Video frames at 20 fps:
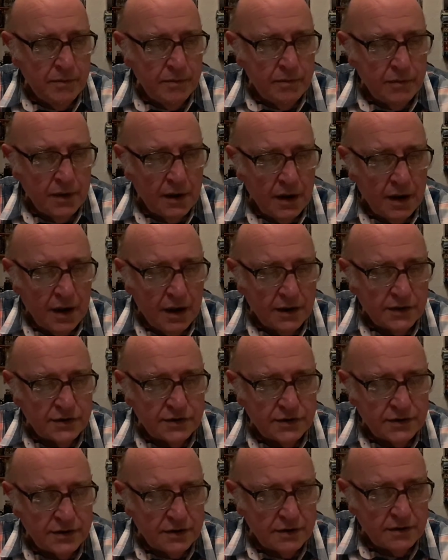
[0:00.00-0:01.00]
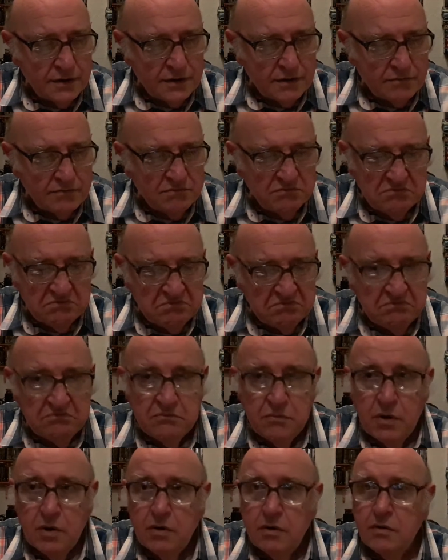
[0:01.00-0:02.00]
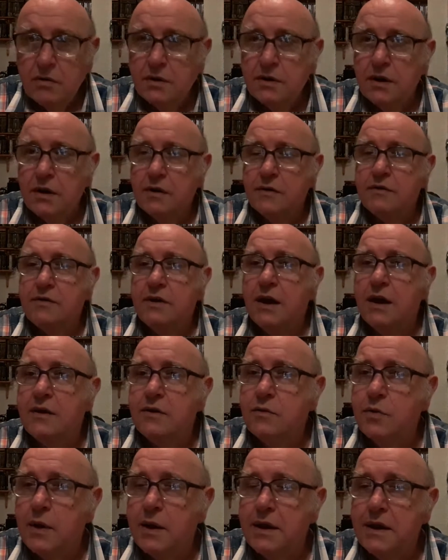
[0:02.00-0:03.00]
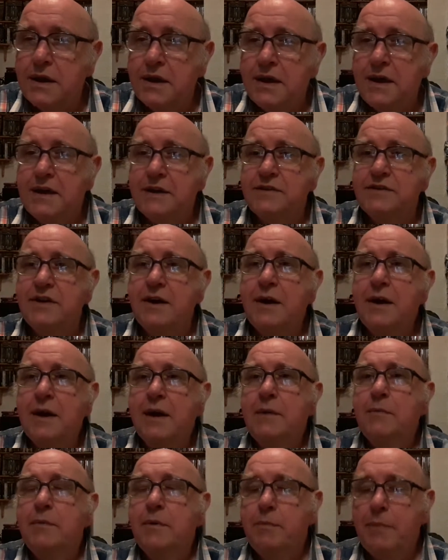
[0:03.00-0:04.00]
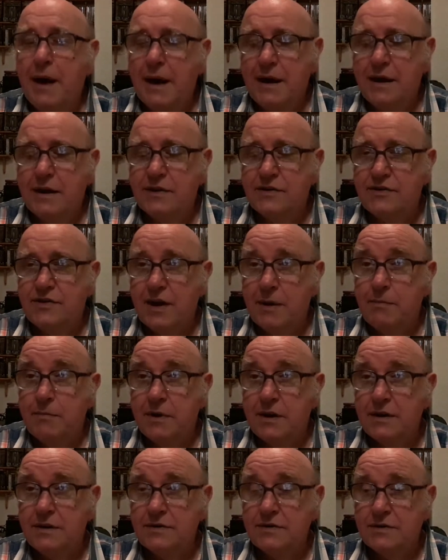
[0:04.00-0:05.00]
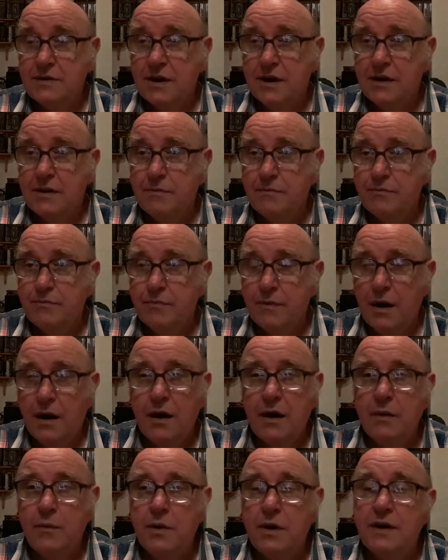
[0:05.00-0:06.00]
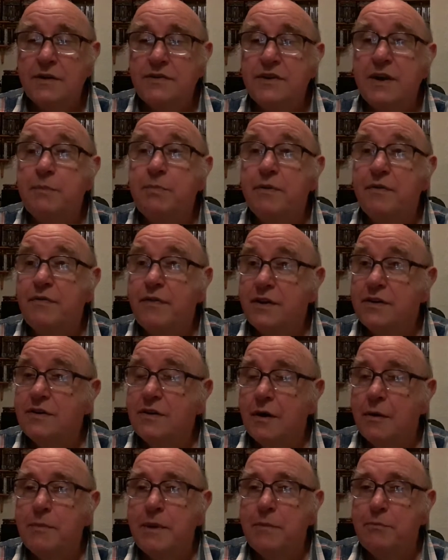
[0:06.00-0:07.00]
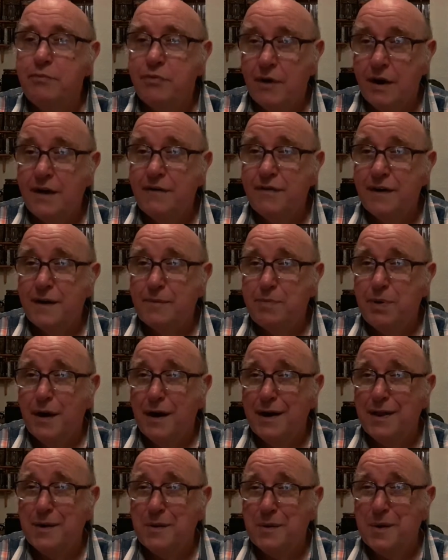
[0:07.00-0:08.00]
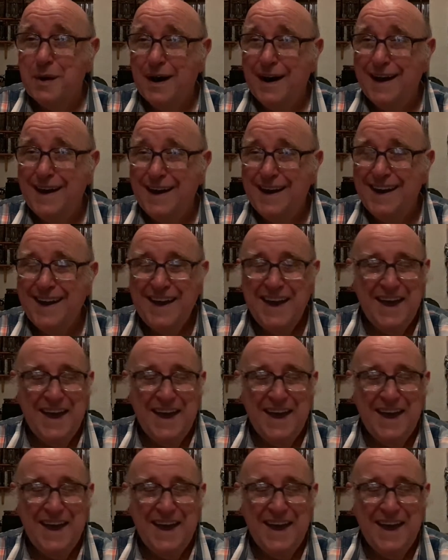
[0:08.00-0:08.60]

the last, I don't know, 10, 20 years. But back in the 70s, when I said proficient, I meant prolific, by the way.